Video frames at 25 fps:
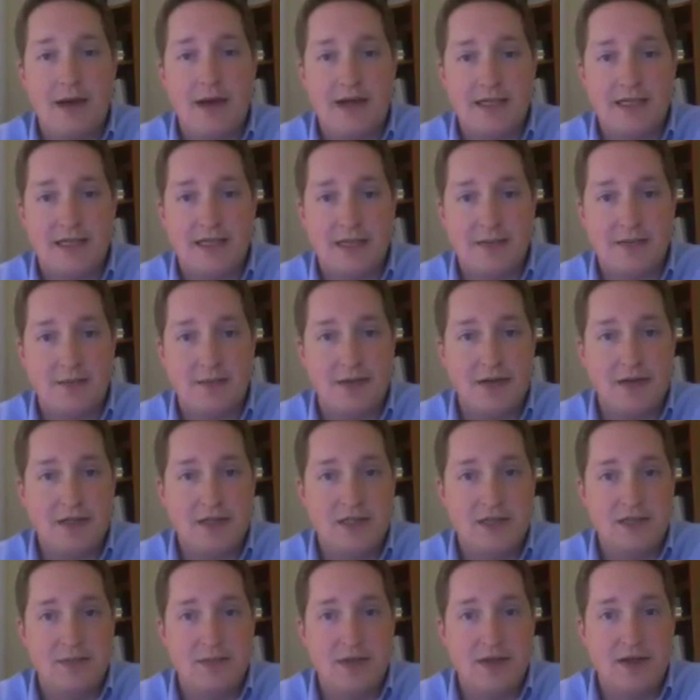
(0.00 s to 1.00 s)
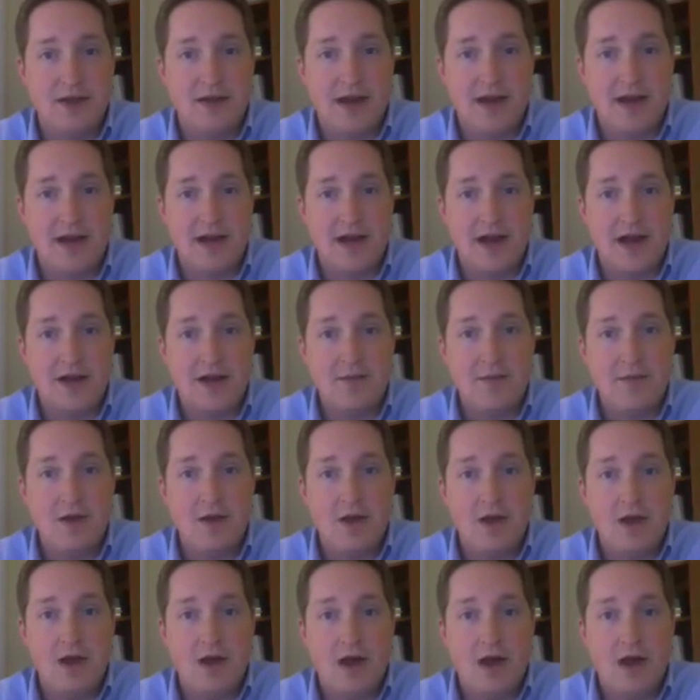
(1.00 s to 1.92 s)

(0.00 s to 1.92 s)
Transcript: mattdickman@gmail.com,